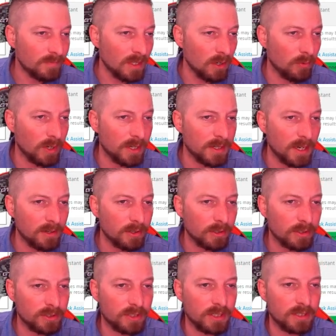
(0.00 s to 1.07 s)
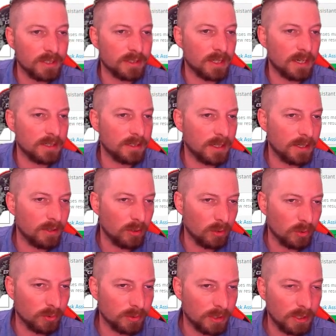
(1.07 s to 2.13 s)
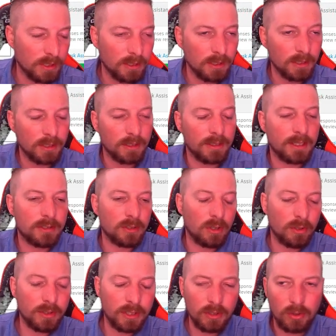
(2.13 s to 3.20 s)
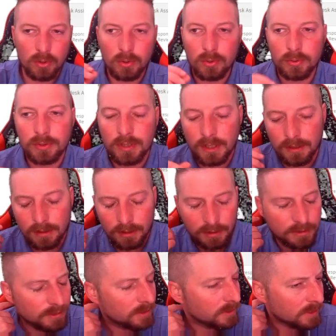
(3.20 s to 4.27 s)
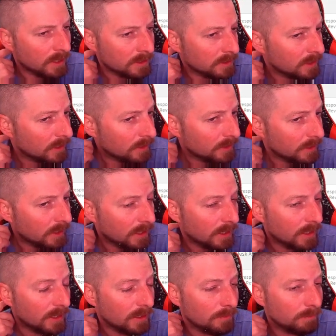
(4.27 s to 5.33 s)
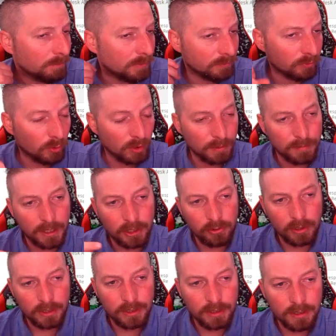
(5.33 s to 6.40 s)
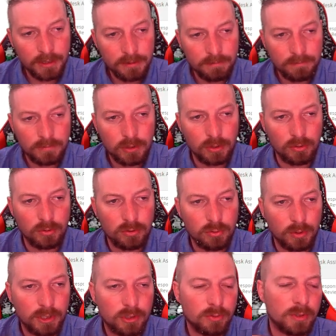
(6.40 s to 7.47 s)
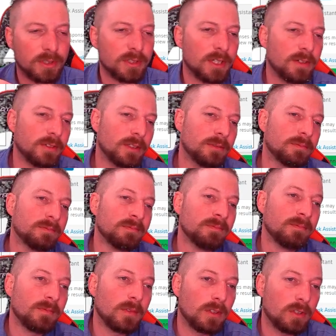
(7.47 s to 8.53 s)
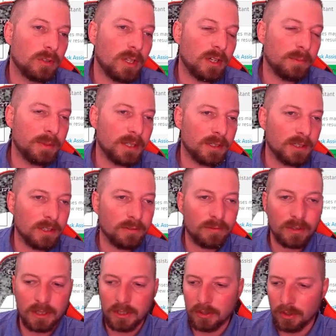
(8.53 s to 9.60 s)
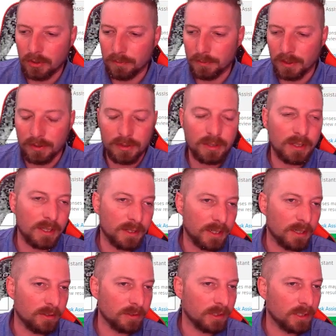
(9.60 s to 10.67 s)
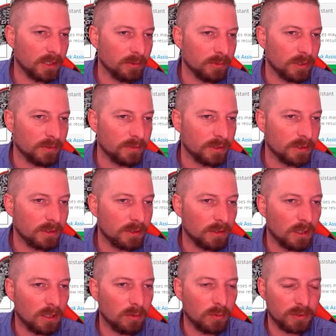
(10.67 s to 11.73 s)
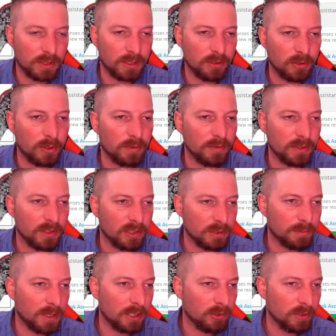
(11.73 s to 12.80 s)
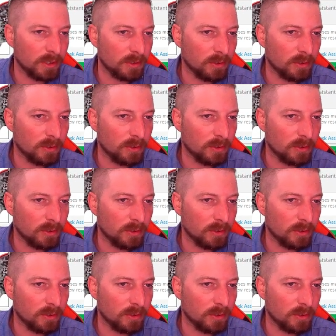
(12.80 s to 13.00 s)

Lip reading: Right now you're going to see design data old. That's all the old design data that before I migrated it to 2027. So that'll be in here for like another month, and then I'll get rid of it once I know everything's migrated